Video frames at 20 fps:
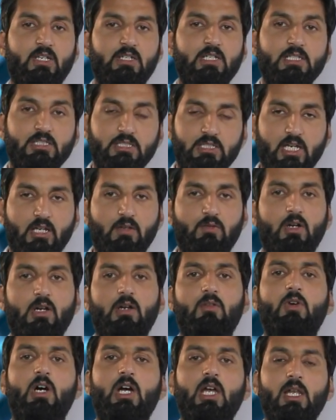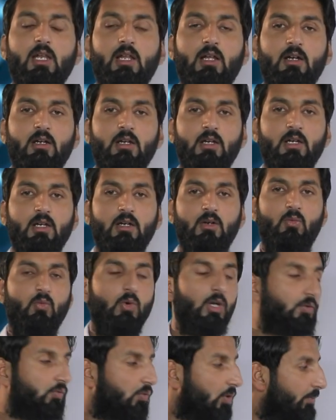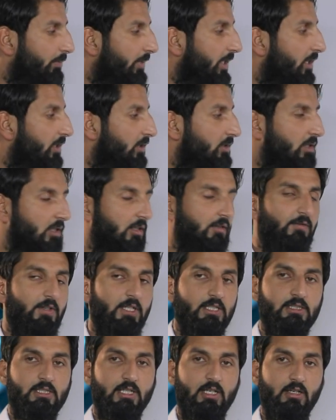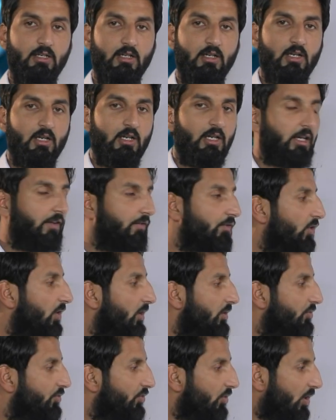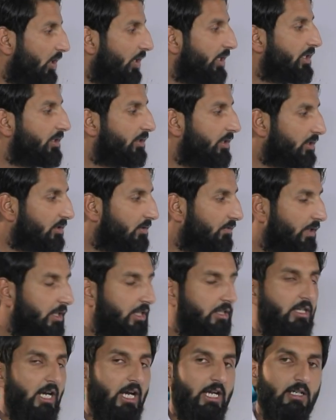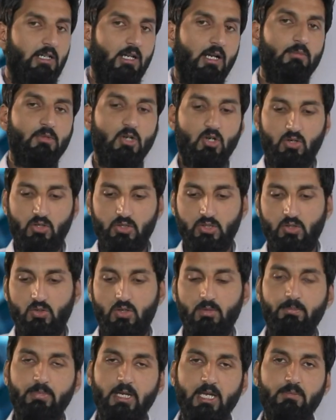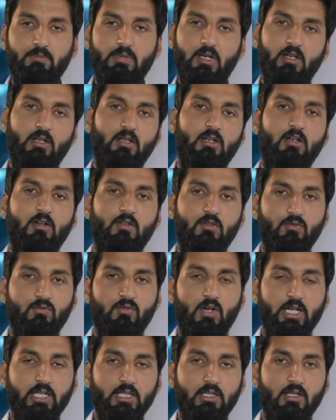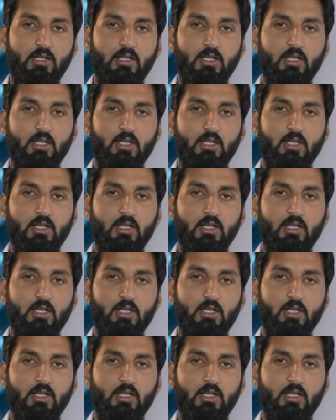Just think for a while. What would be the surface then? If you are drawing this very diagram on your paper, fine.